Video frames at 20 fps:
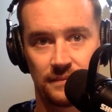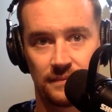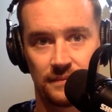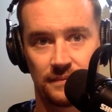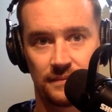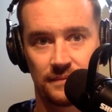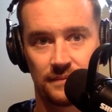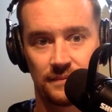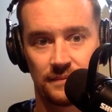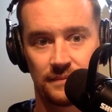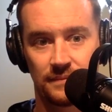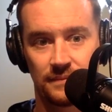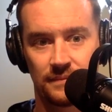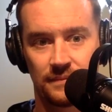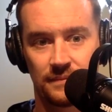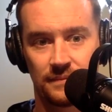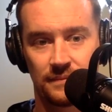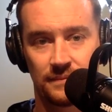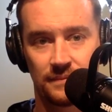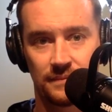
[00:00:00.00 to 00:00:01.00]

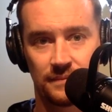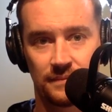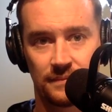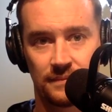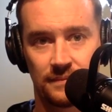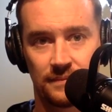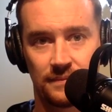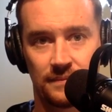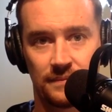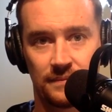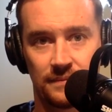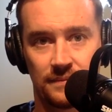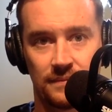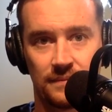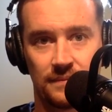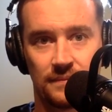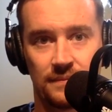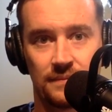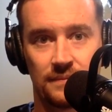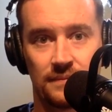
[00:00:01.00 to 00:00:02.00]

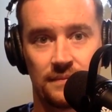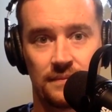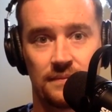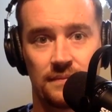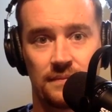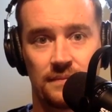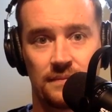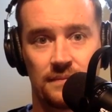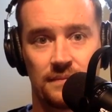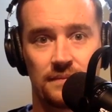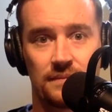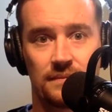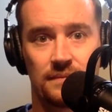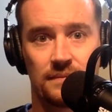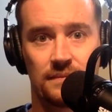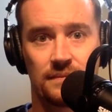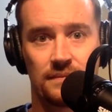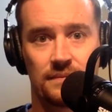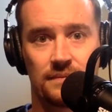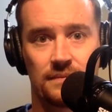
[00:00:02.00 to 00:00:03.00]

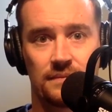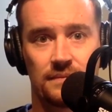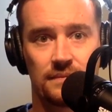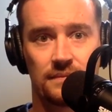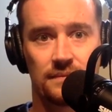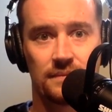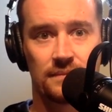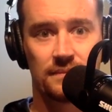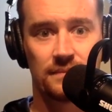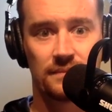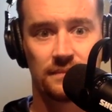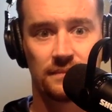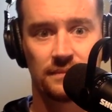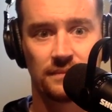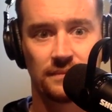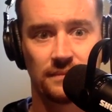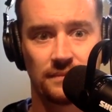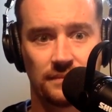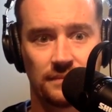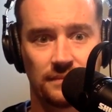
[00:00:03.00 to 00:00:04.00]

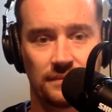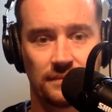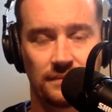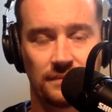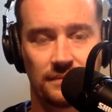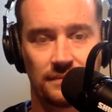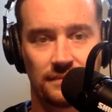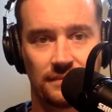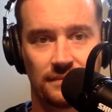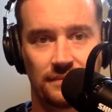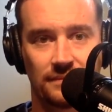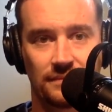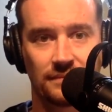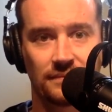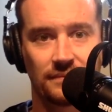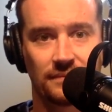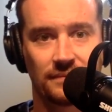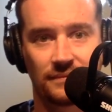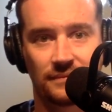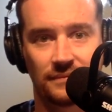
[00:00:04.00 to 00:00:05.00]

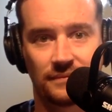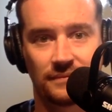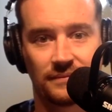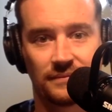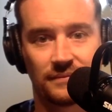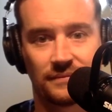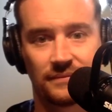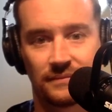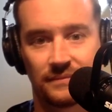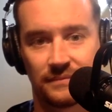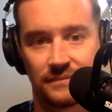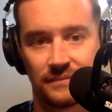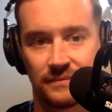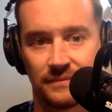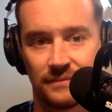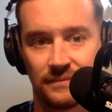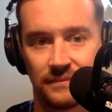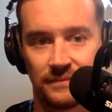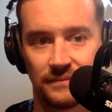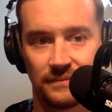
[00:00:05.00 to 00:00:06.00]

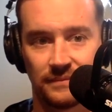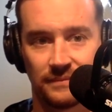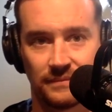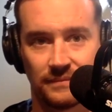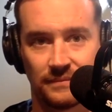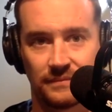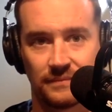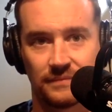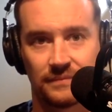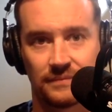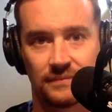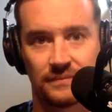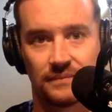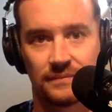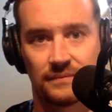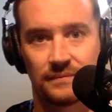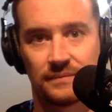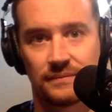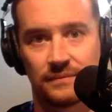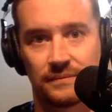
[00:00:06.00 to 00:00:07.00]

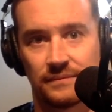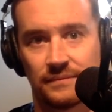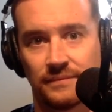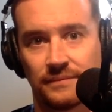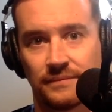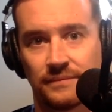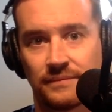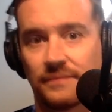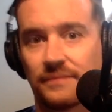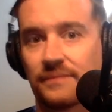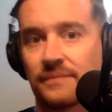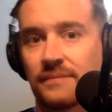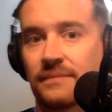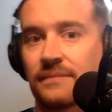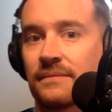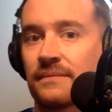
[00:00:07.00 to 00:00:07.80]
The person shown says nothing.